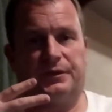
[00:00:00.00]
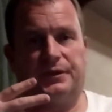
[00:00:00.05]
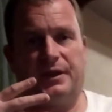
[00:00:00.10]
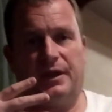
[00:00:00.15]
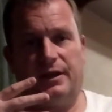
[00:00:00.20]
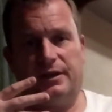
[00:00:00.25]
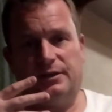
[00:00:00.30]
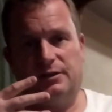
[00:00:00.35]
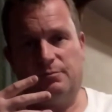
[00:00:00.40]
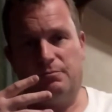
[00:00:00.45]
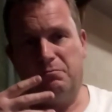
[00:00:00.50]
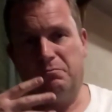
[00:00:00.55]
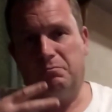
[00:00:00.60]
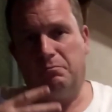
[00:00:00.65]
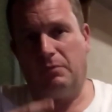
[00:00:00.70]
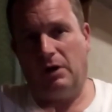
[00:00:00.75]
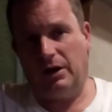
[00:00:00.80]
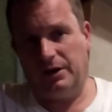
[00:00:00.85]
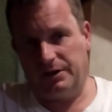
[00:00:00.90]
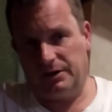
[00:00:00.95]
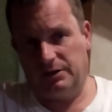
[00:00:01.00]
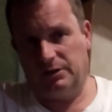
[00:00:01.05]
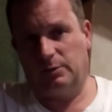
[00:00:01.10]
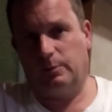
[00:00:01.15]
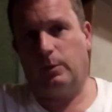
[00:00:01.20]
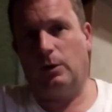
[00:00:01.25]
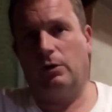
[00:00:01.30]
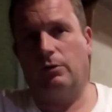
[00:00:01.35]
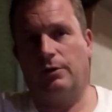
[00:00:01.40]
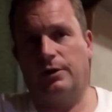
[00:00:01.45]
That is
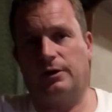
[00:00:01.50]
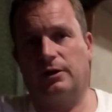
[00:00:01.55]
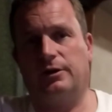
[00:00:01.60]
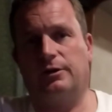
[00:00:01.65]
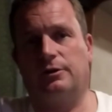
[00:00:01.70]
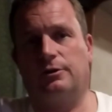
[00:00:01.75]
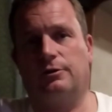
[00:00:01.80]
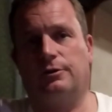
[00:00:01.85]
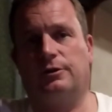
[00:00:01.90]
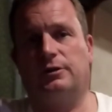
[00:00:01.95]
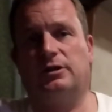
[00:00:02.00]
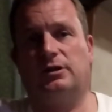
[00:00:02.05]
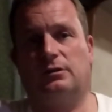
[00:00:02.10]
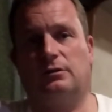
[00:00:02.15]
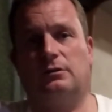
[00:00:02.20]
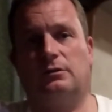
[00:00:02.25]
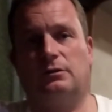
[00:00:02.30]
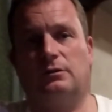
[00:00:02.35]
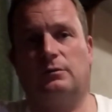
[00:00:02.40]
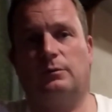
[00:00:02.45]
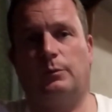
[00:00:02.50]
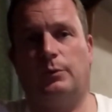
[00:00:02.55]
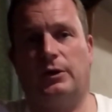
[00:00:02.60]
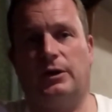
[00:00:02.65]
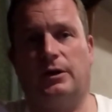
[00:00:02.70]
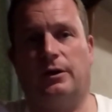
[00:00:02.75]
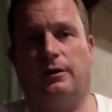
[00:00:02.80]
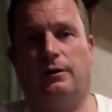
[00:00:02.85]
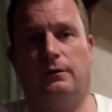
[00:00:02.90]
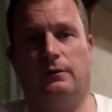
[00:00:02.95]
mind-blowingly good
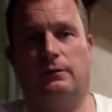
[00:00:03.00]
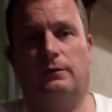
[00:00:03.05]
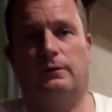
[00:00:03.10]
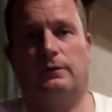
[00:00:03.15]
beer.